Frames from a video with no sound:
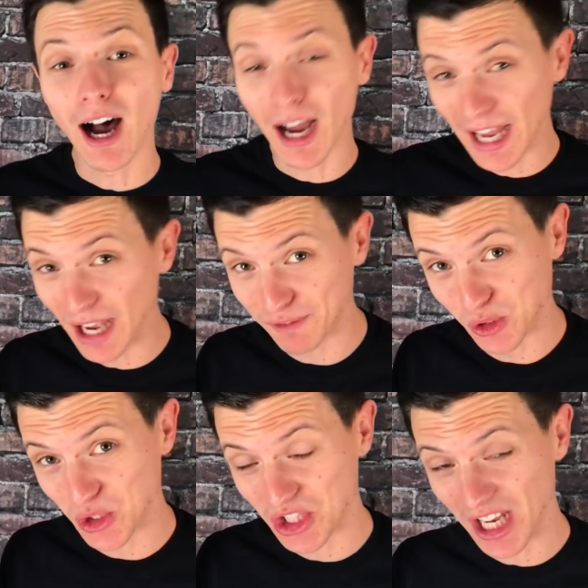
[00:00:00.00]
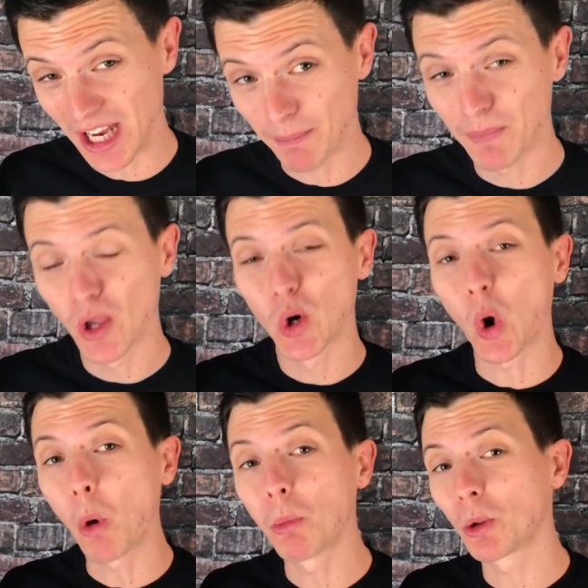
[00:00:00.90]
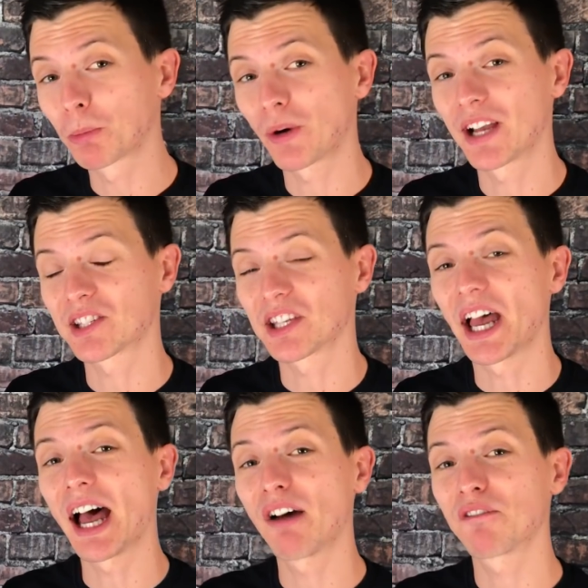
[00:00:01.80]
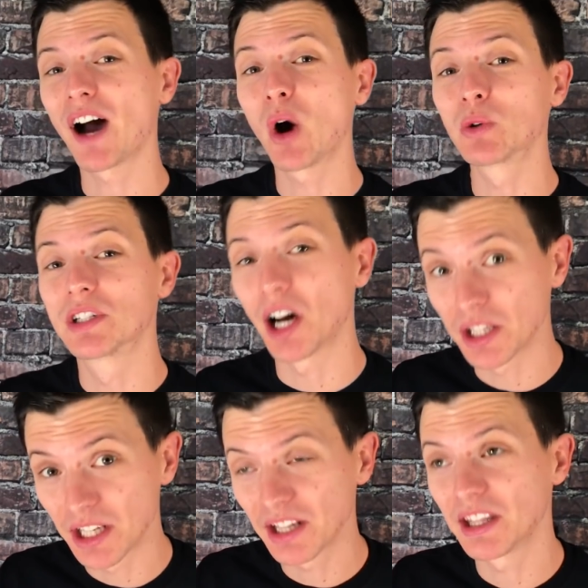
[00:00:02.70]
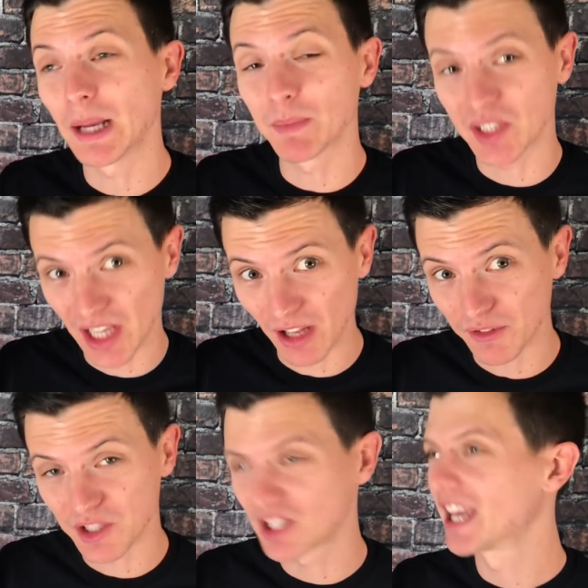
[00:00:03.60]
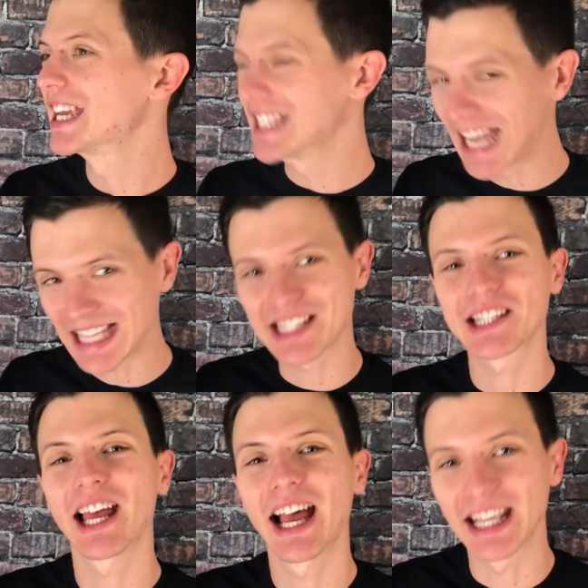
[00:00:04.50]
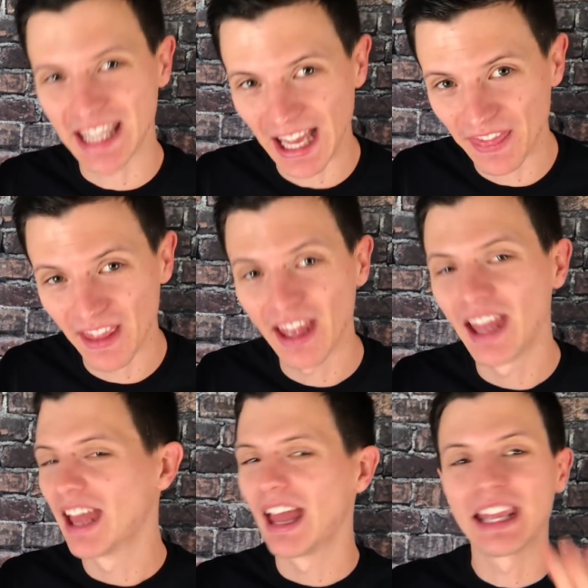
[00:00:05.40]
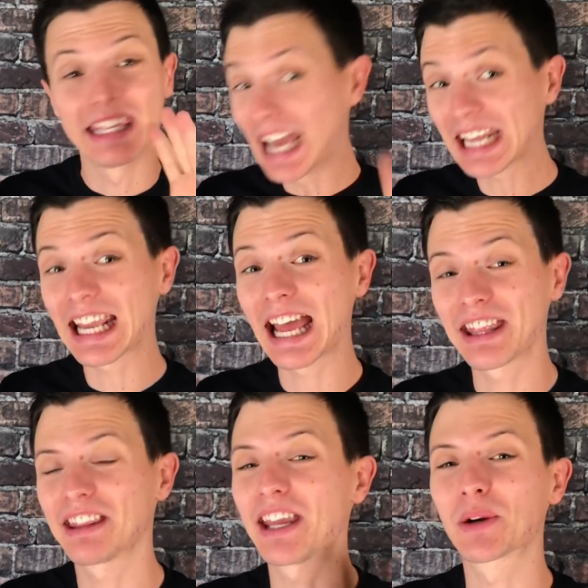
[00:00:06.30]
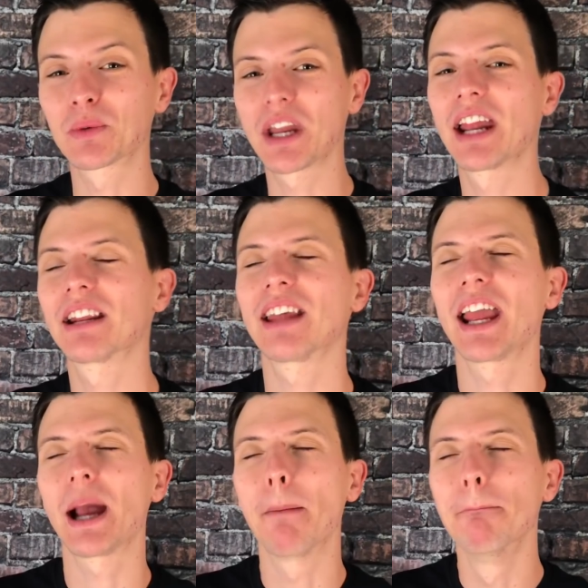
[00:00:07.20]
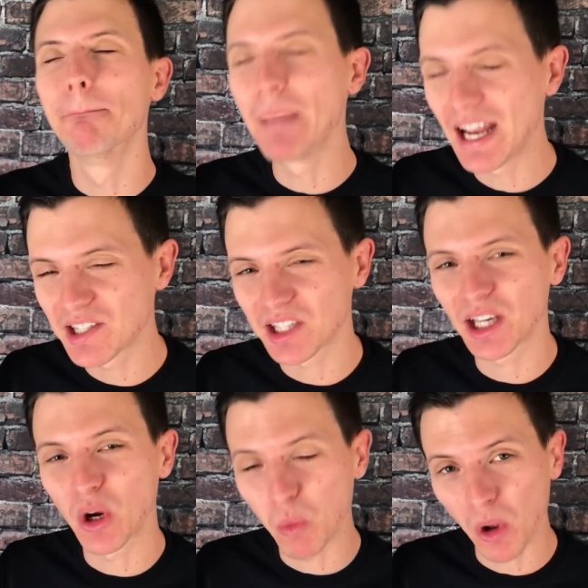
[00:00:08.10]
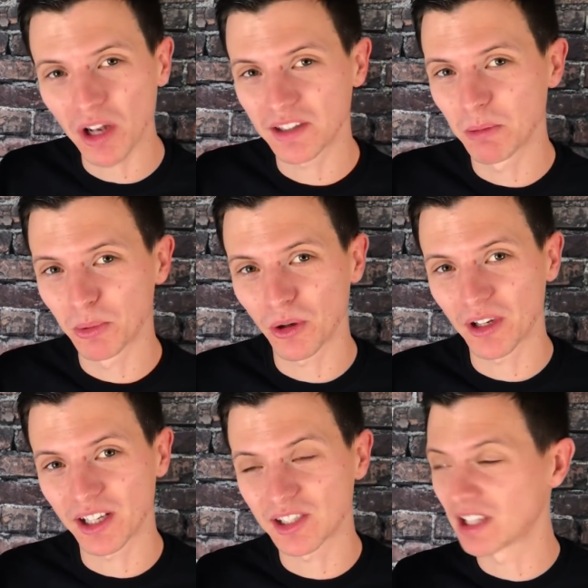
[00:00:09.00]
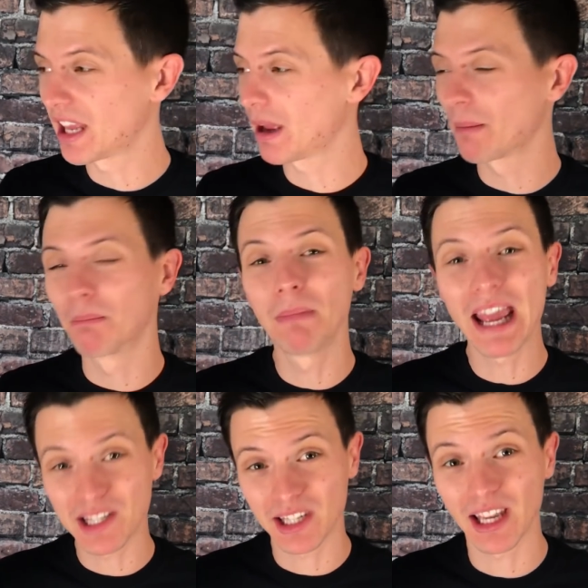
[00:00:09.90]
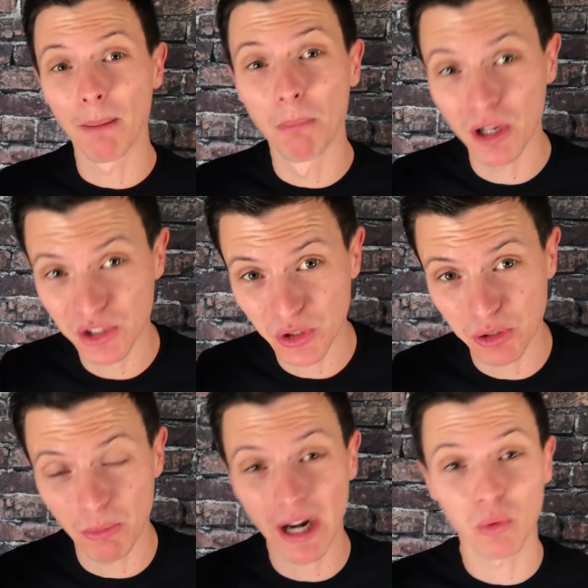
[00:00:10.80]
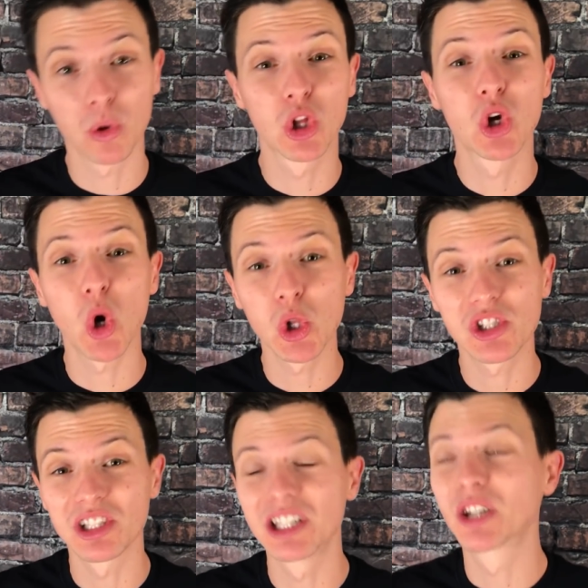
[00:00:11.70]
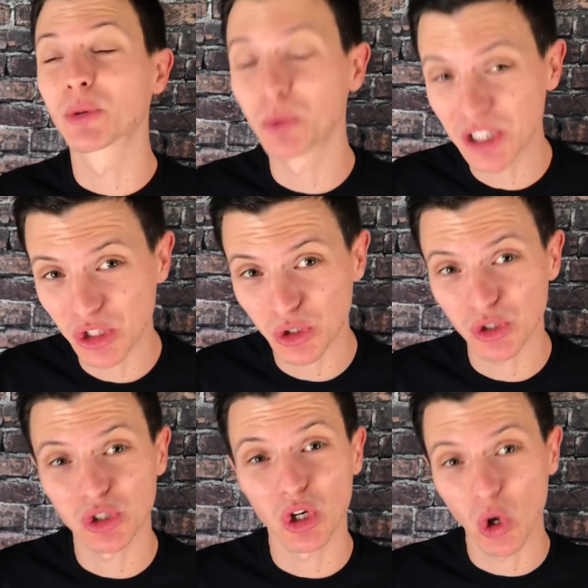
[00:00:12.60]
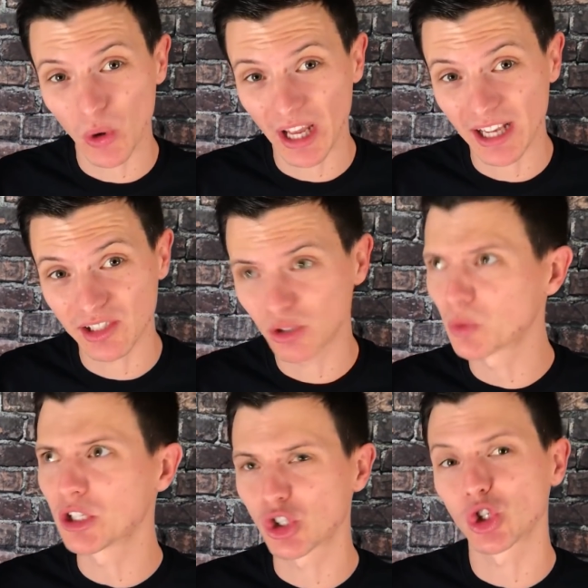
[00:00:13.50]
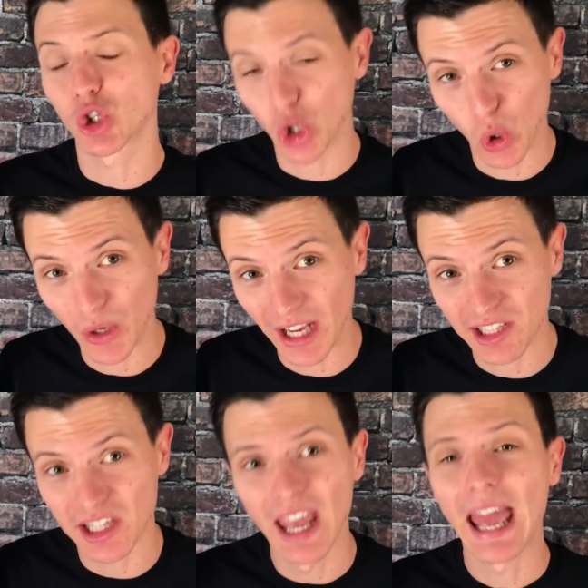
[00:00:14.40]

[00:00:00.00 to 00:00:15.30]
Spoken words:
I have to say, Kobold Press have outdone themselves yet again. Yet again, they created an amazing quality product, the amazing monsters manual called the Creature Codex.